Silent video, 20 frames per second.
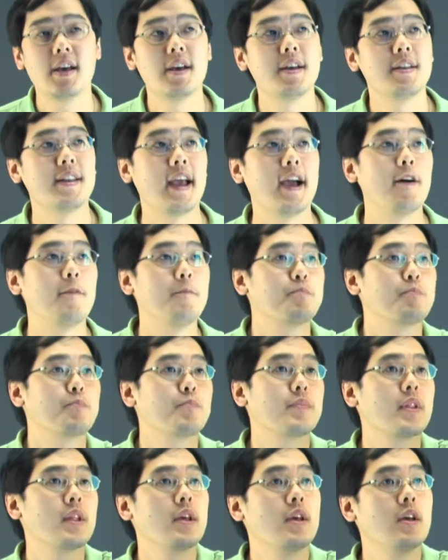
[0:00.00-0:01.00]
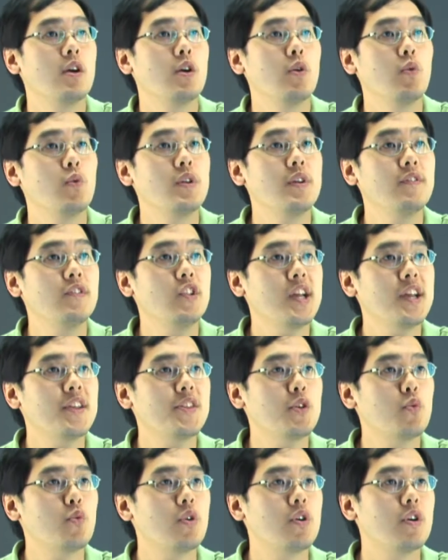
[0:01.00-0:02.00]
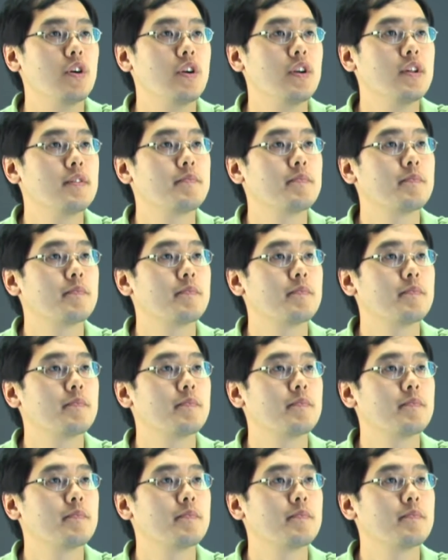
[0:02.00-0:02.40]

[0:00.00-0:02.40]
Now, when you look at the word